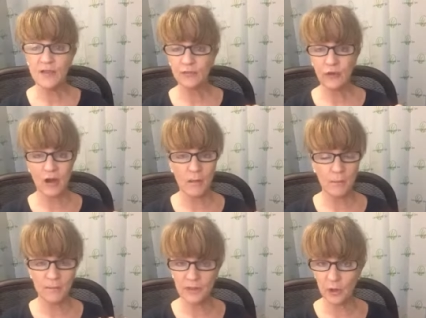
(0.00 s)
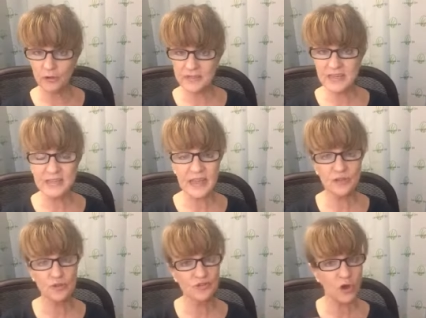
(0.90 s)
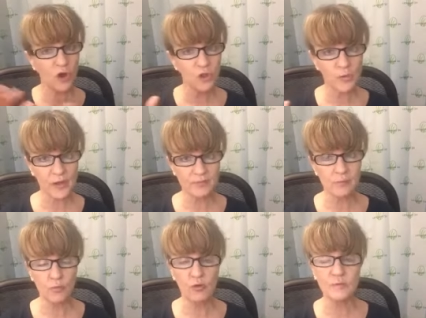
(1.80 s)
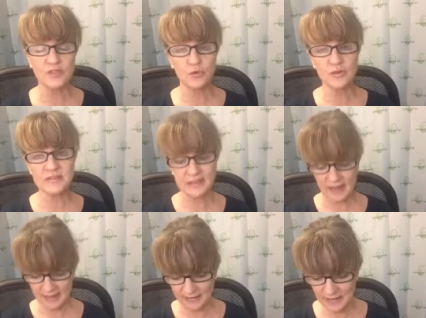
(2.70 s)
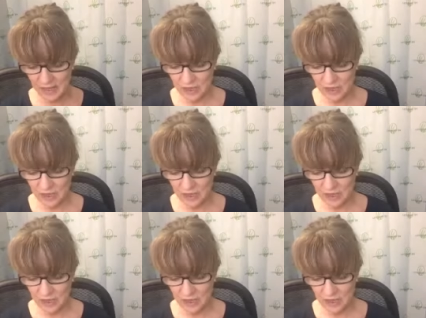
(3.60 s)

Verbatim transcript: from, you know, teenagers all the way up to more mature skin.